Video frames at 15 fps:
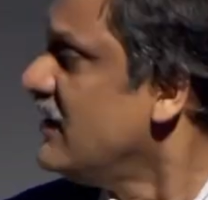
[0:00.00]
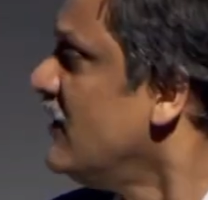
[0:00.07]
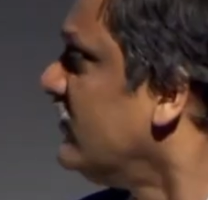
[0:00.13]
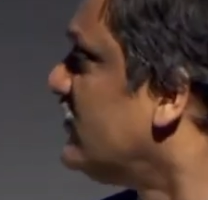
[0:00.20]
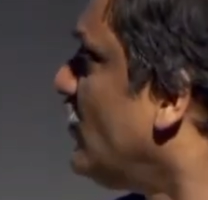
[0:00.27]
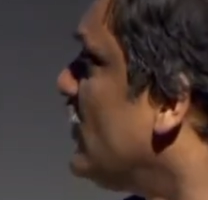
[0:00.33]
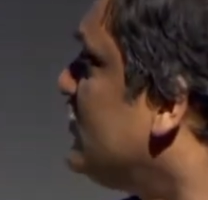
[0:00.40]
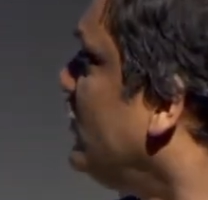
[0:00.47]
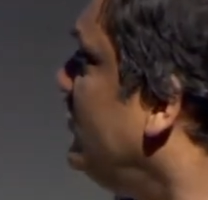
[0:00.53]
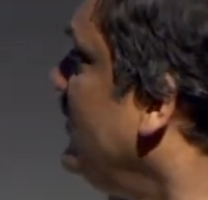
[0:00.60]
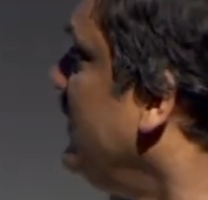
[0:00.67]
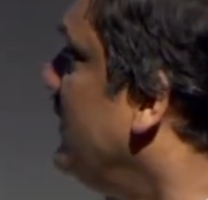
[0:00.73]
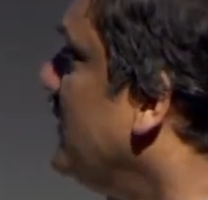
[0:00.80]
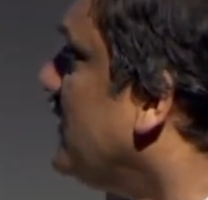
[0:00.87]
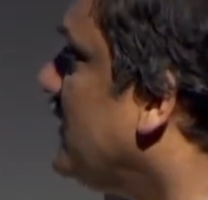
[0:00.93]
So what you see
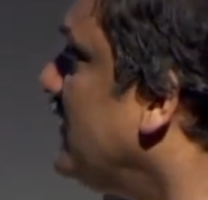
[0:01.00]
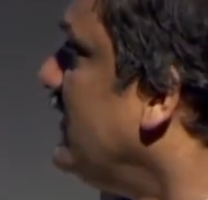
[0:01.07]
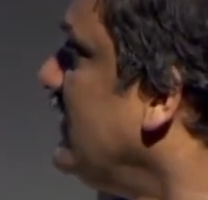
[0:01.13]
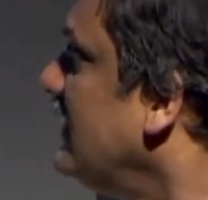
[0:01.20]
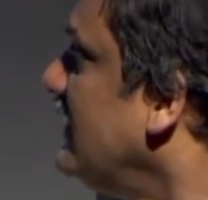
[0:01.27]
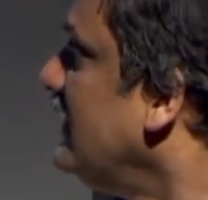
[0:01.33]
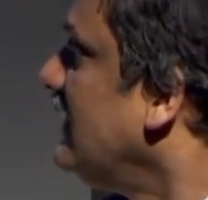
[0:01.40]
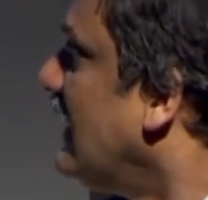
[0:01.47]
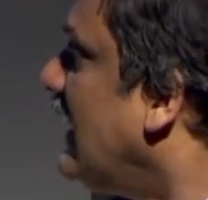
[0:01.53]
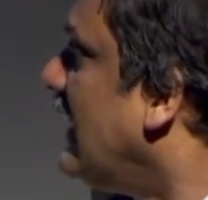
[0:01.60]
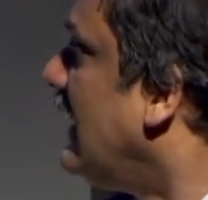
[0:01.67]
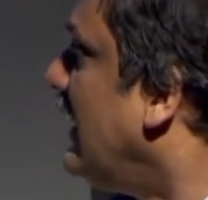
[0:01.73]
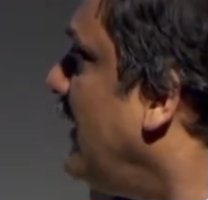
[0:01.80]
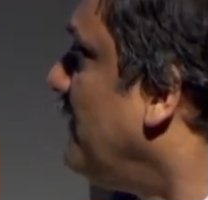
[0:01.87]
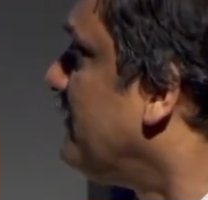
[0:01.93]
here,
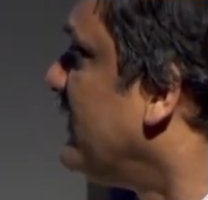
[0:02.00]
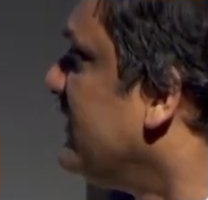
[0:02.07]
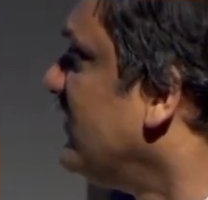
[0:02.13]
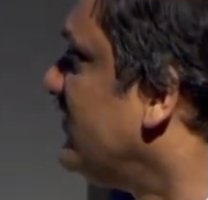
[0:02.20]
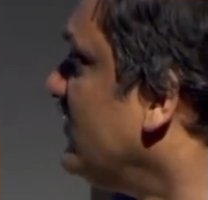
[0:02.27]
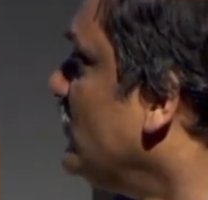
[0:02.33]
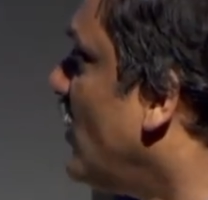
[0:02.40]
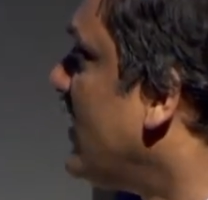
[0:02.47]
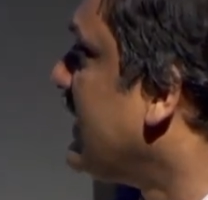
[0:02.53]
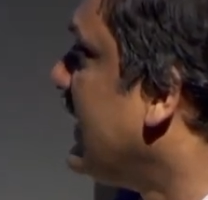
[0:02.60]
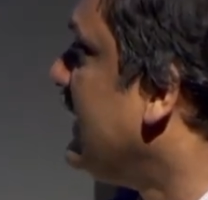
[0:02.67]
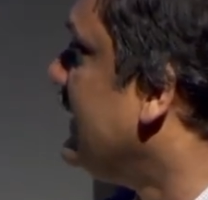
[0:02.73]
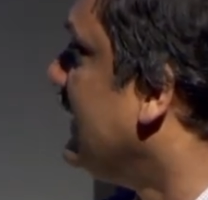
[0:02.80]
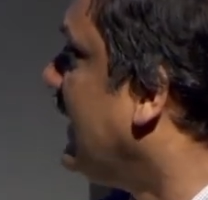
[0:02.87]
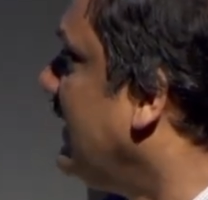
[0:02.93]
this is not
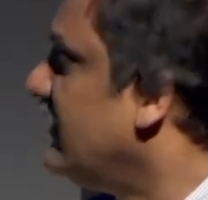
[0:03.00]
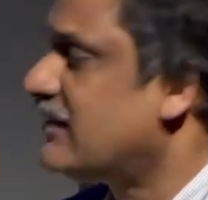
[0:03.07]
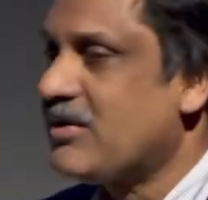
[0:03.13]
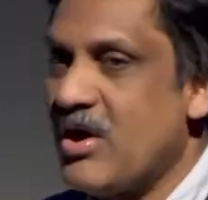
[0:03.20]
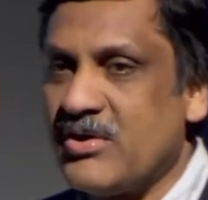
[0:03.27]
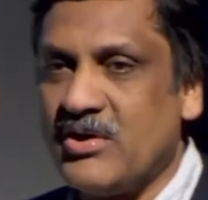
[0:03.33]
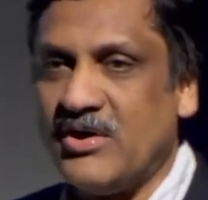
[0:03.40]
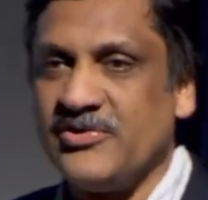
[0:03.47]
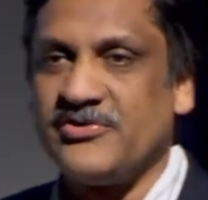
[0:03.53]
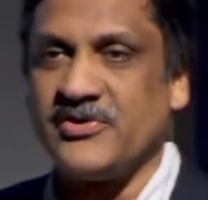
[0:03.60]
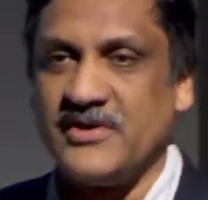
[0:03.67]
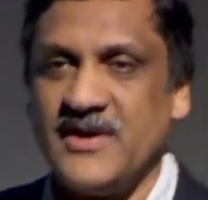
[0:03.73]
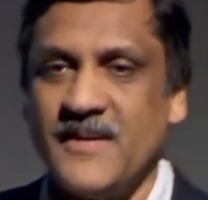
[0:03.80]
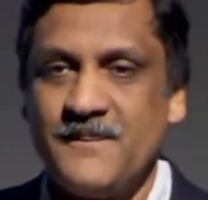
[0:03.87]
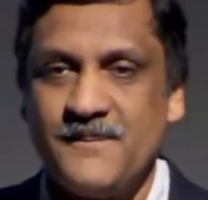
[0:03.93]
a rock concert.